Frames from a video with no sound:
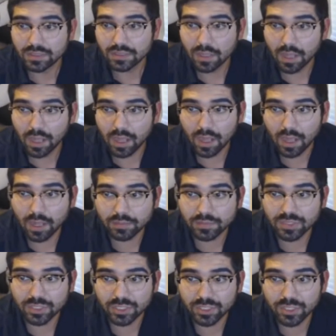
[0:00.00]
So
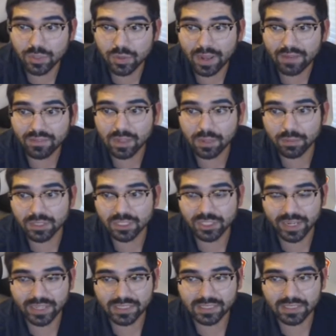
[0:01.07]
you do have double the
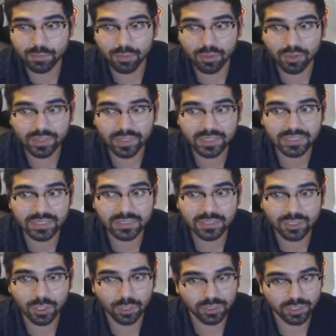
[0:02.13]
chances to pull this
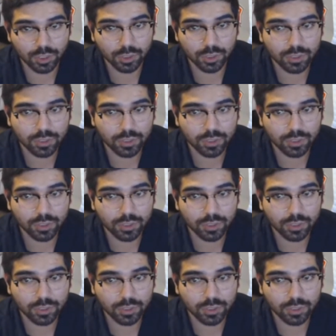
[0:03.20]
Charizard.